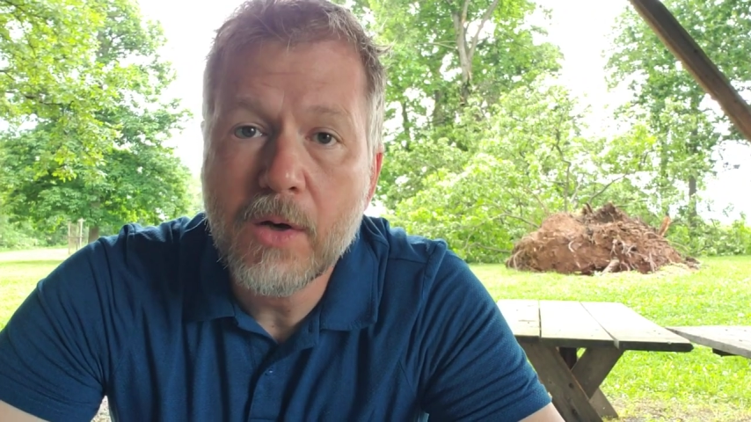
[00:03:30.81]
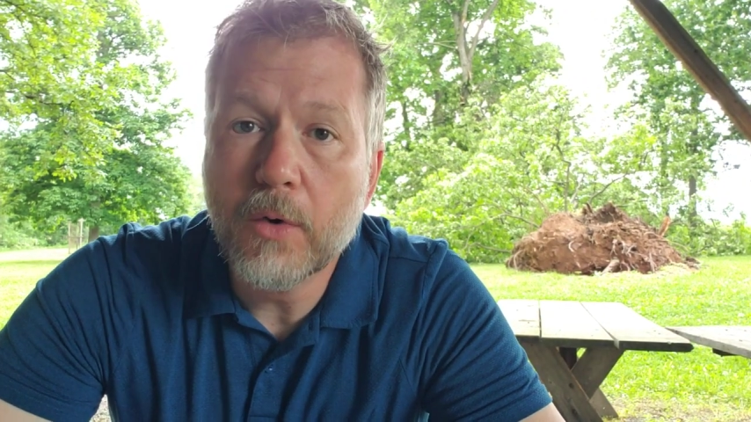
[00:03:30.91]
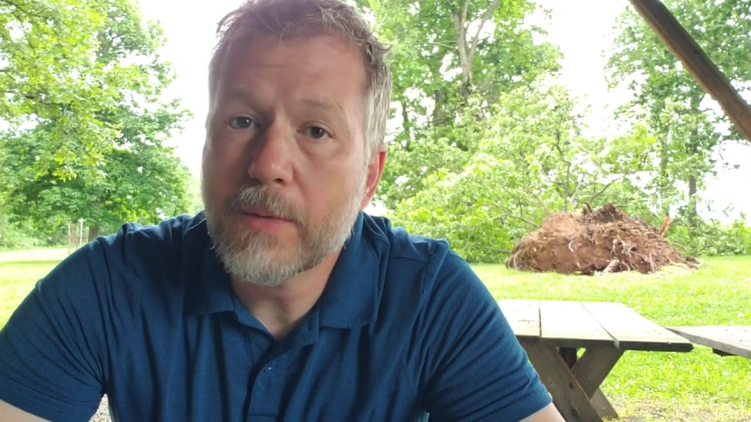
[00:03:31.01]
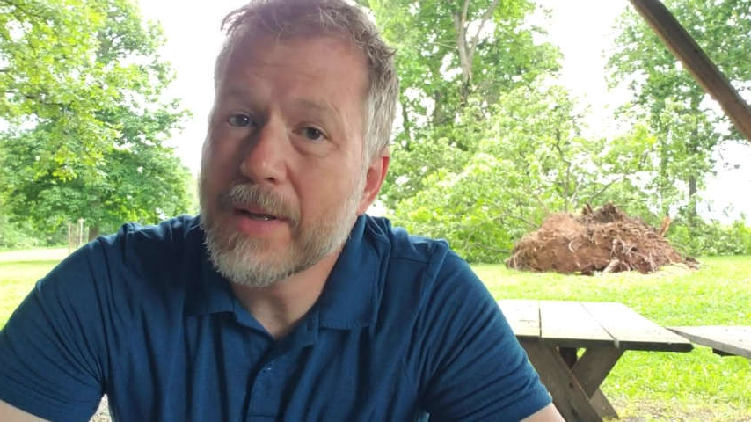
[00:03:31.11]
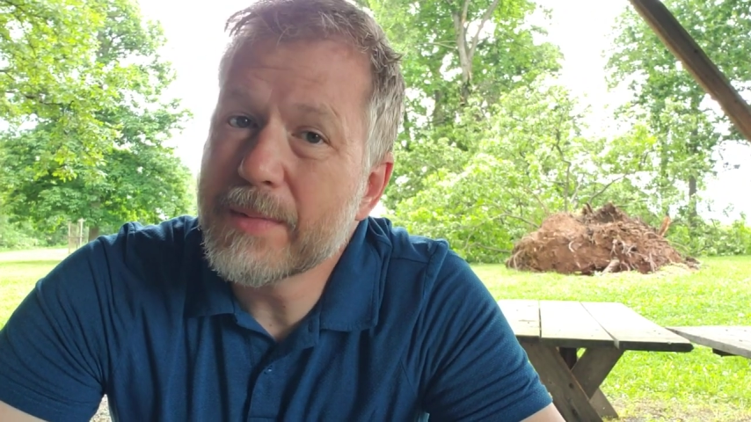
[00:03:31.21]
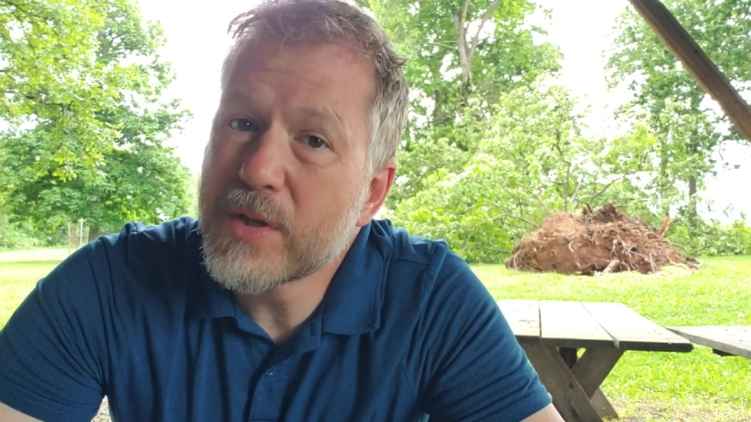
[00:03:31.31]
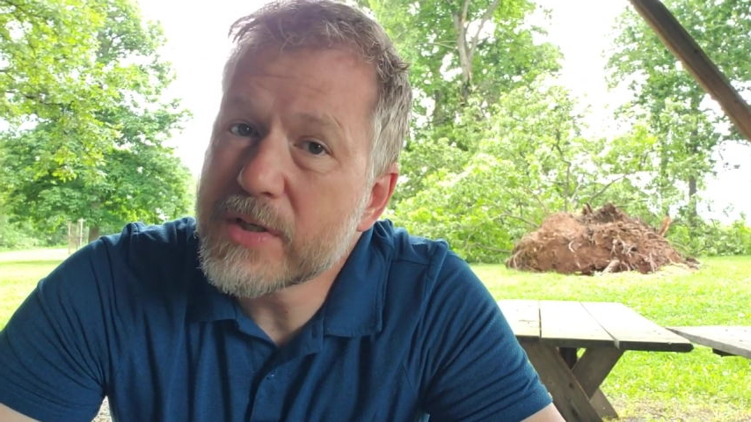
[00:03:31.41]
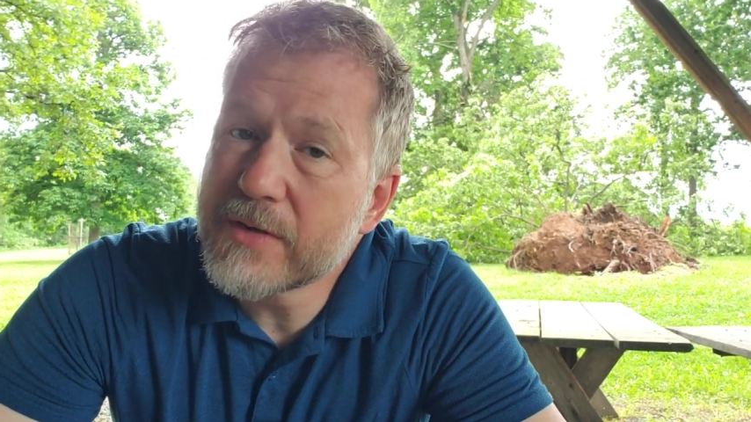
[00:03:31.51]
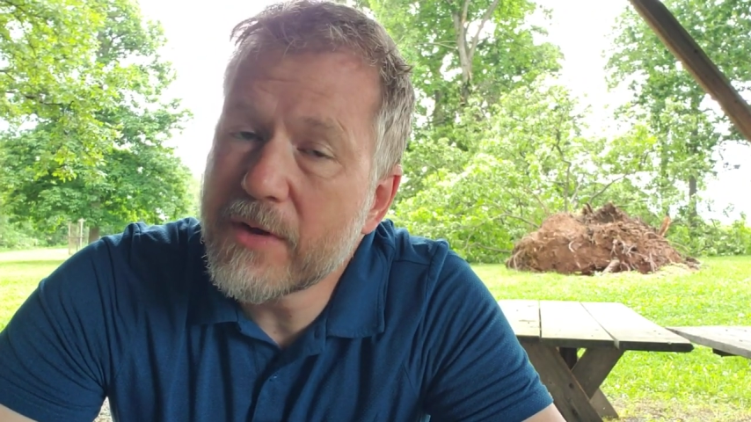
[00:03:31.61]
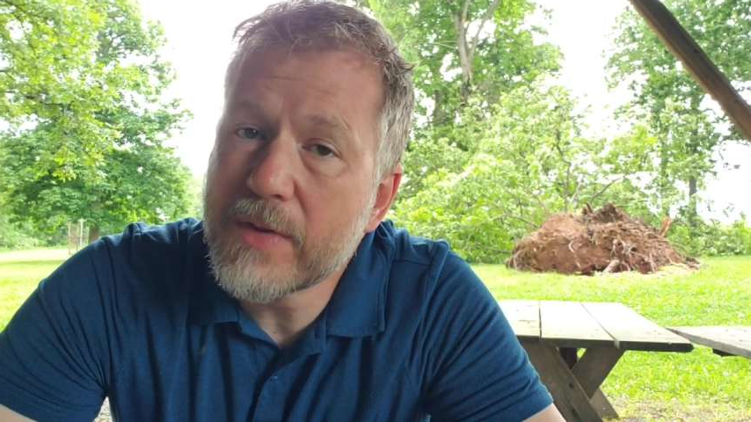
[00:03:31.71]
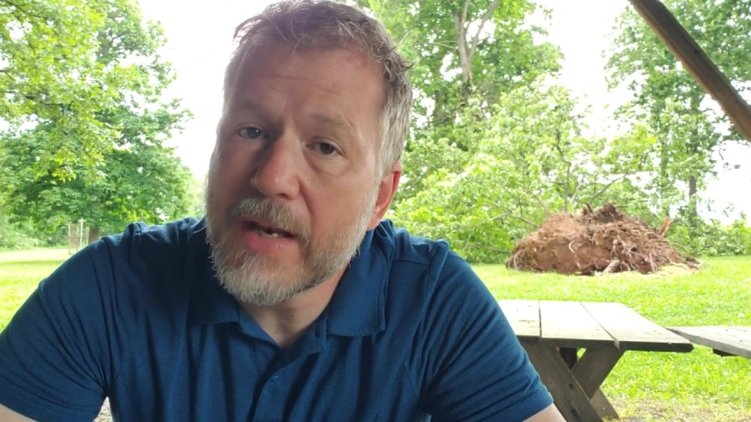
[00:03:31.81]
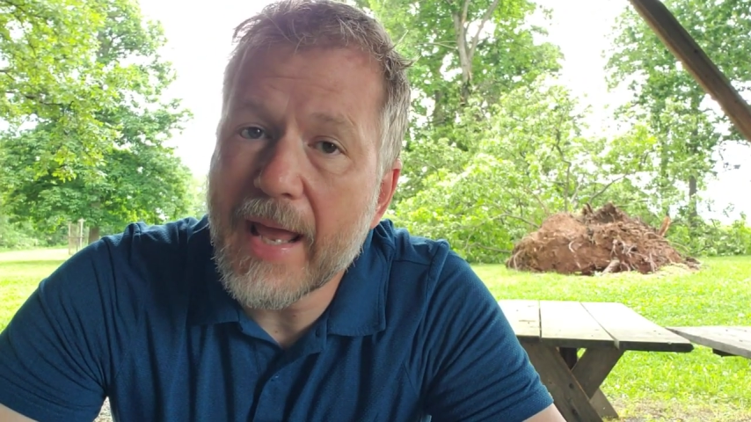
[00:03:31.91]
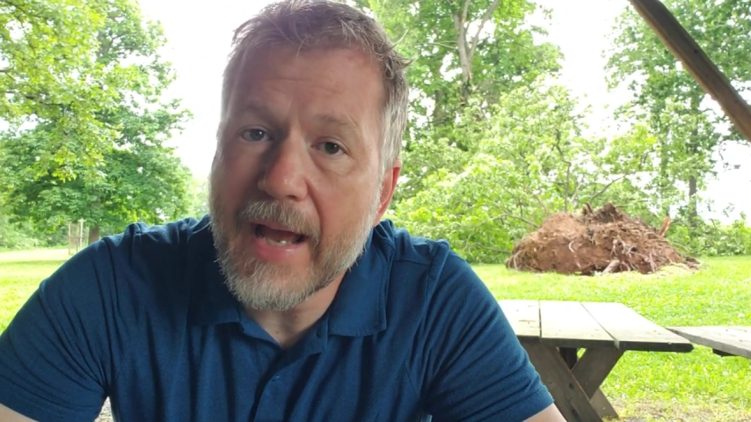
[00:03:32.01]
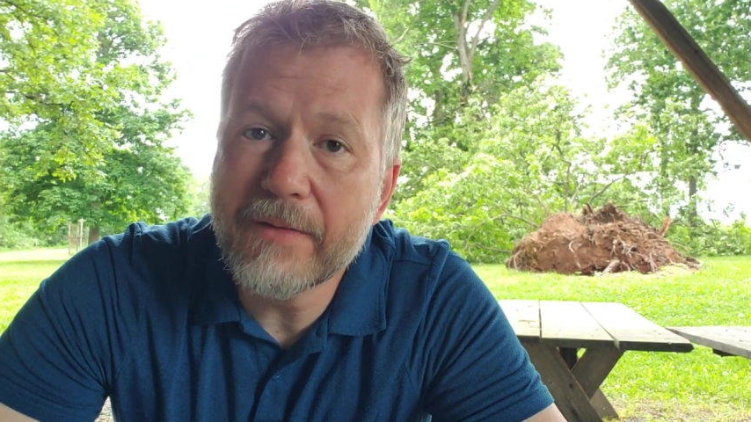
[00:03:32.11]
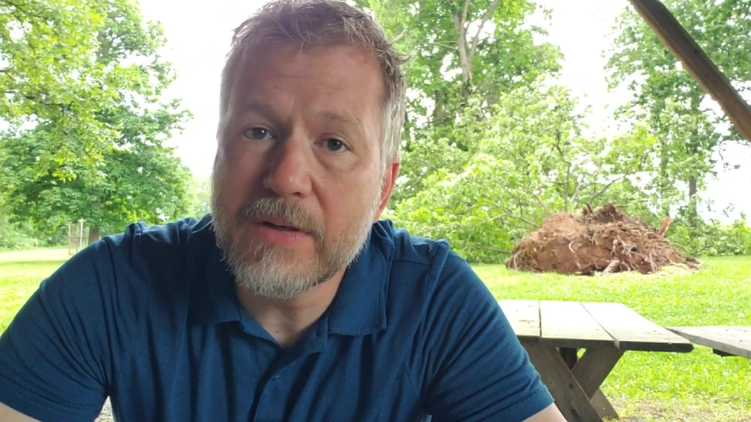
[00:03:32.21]
or maybe those of you that
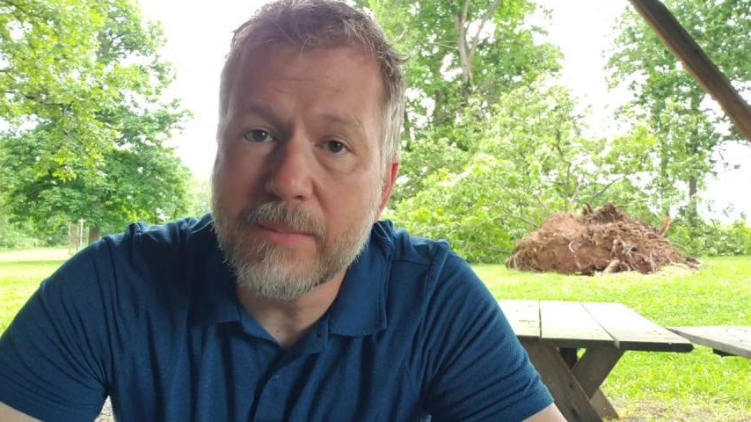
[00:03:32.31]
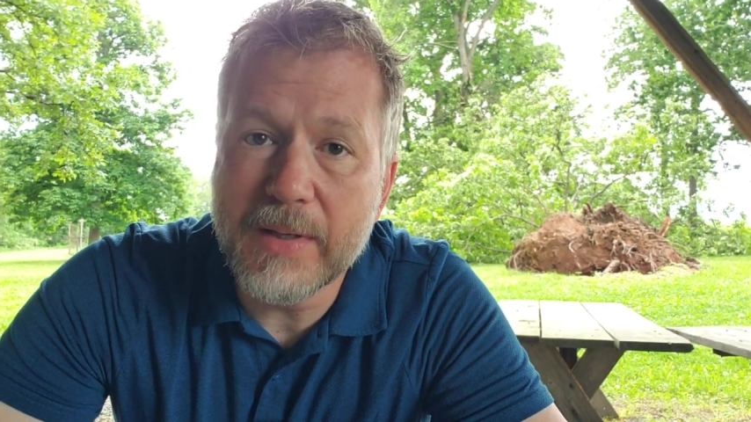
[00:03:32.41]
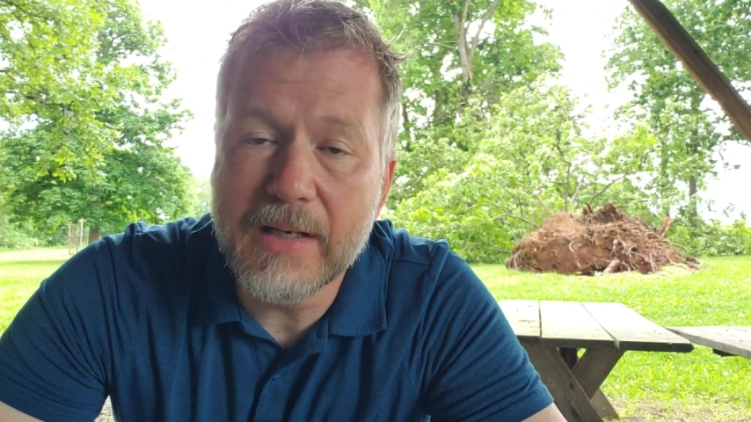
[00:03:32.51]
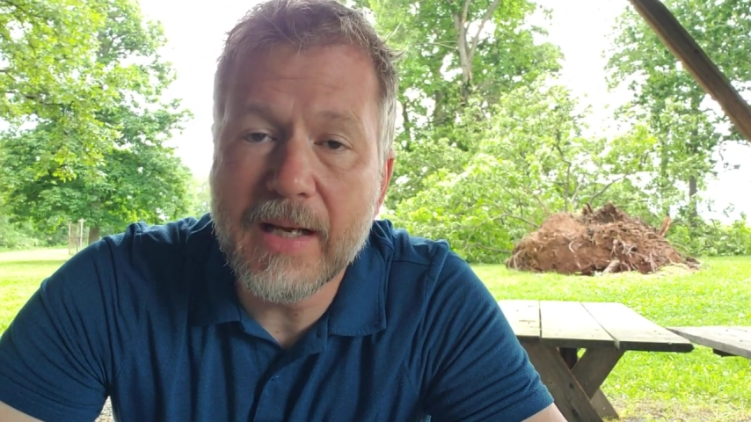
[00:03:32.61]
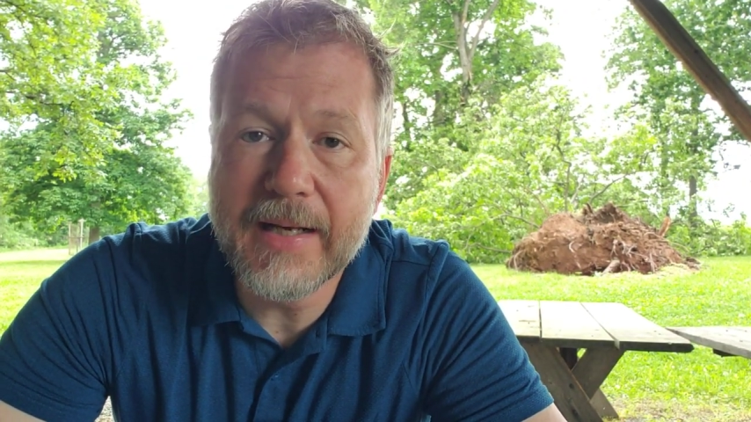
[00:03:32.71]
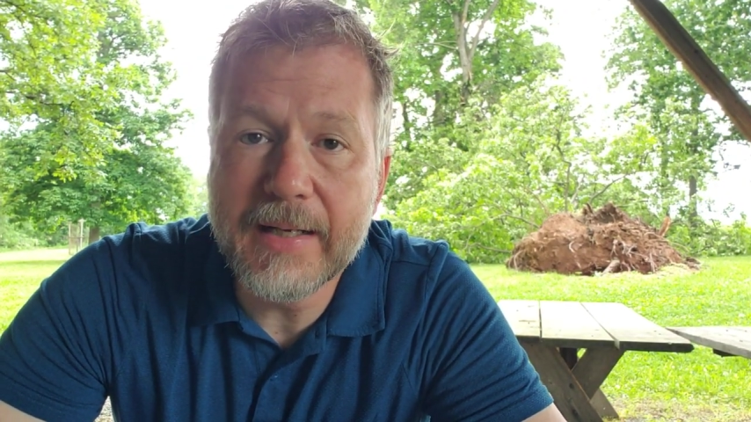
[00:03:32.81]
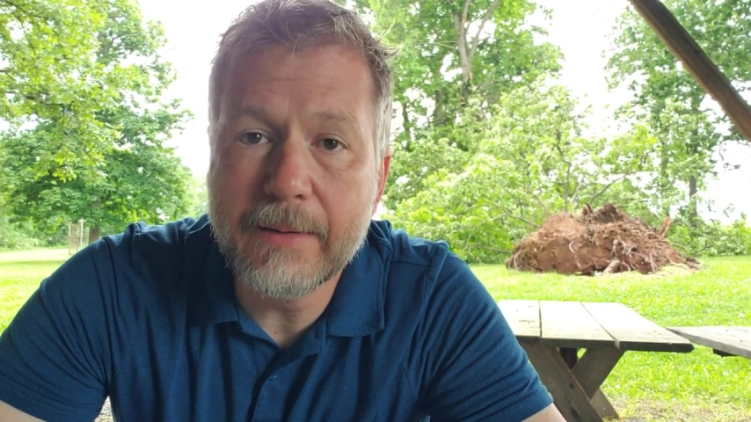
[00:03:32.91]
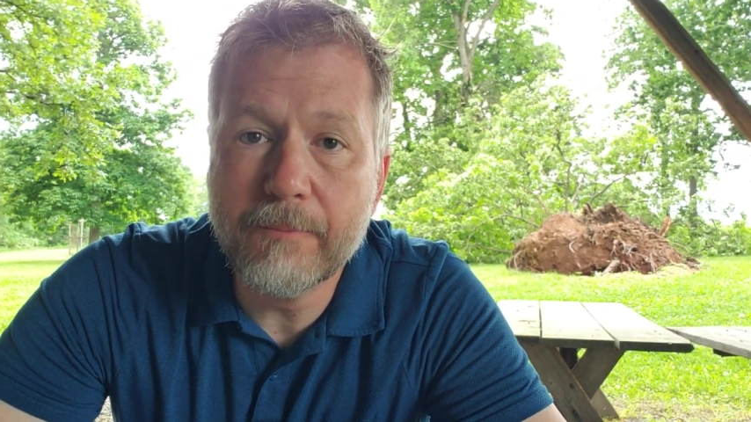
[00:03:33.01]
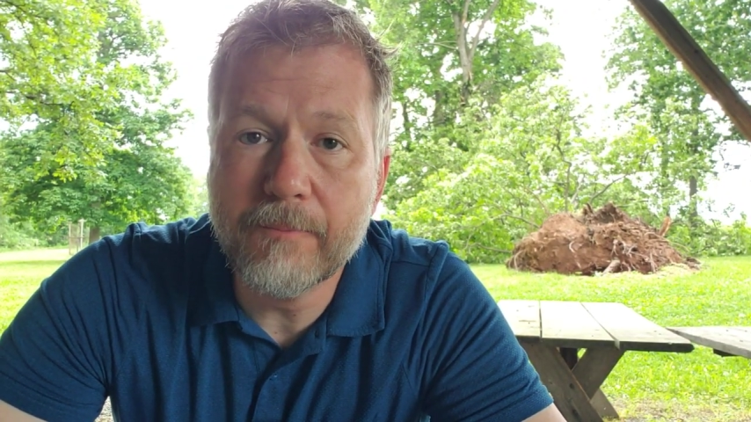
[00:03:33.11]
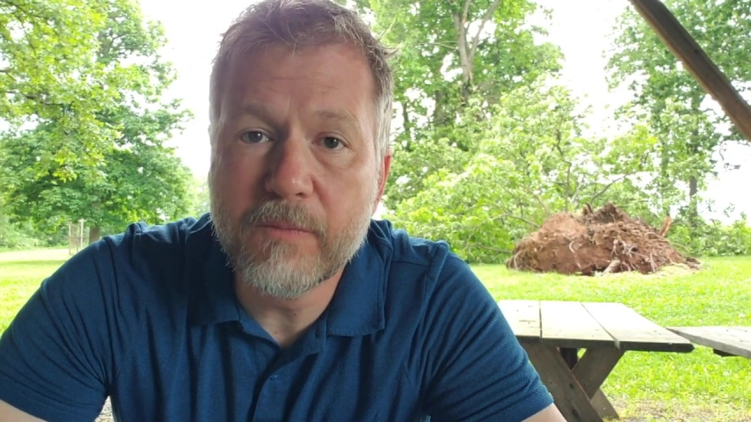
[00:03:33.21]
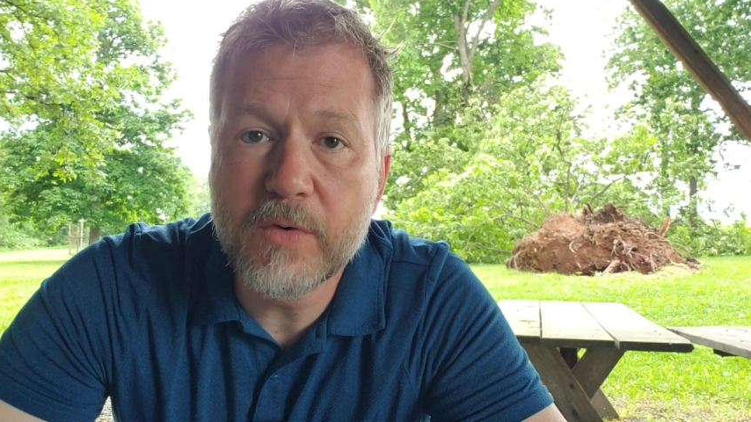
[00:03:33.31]
haven't been.